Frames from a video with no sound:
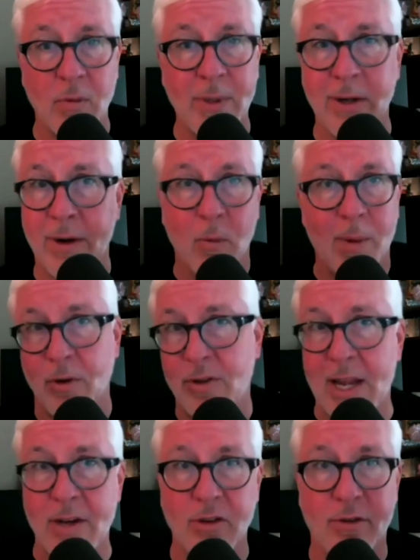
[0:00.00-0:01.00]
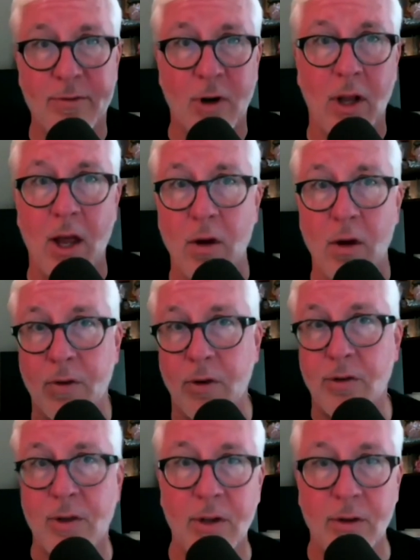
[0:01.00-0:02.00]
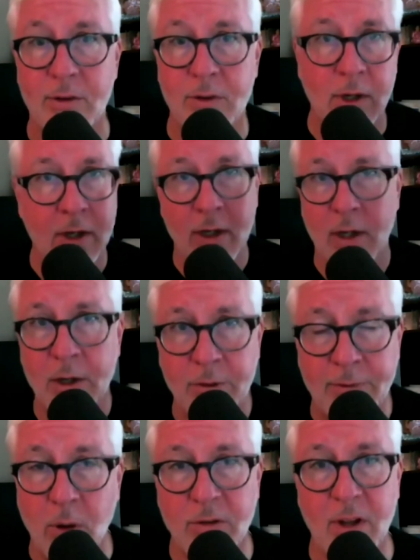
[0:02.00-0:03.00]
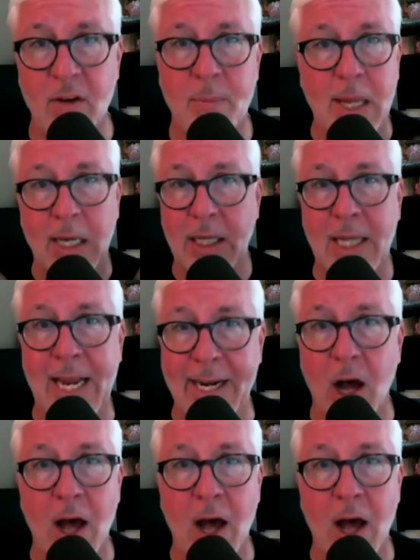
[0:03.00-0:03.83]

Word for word: we don't know what percentage is furlough versus folks that have been laid Full off.